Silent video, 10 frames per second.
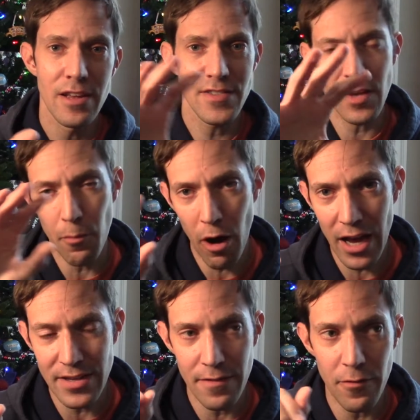
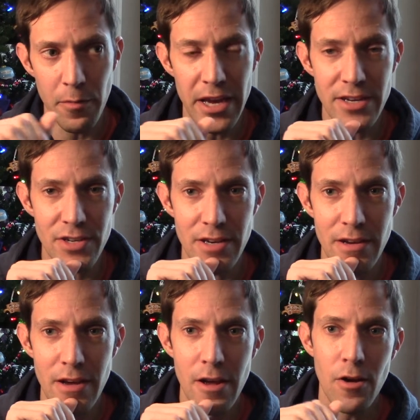summarize information,
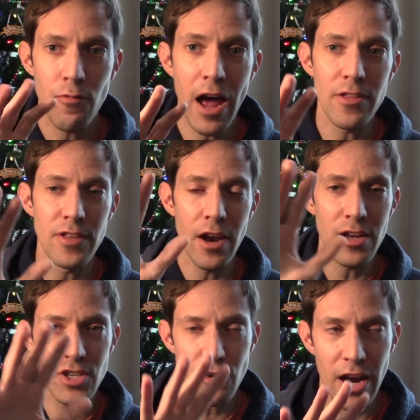rather than
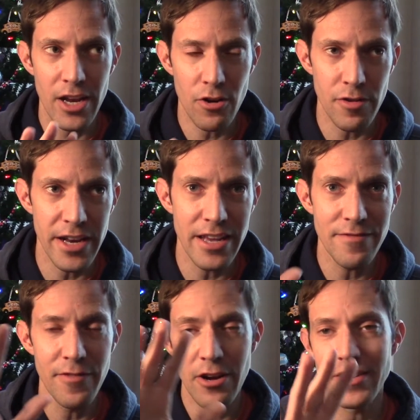us trying to create
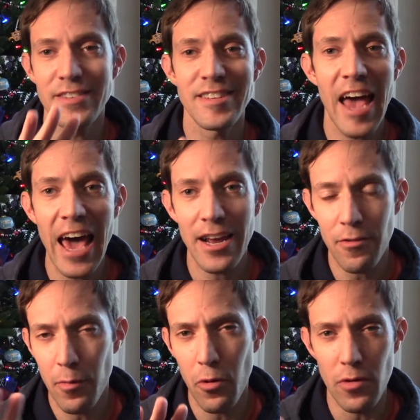a very static
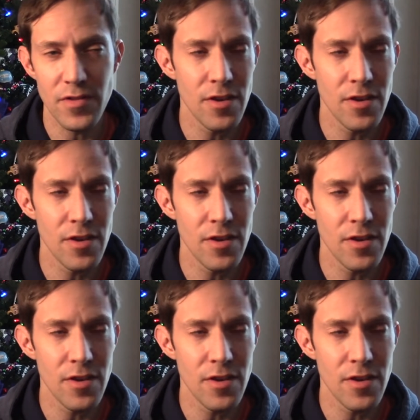report.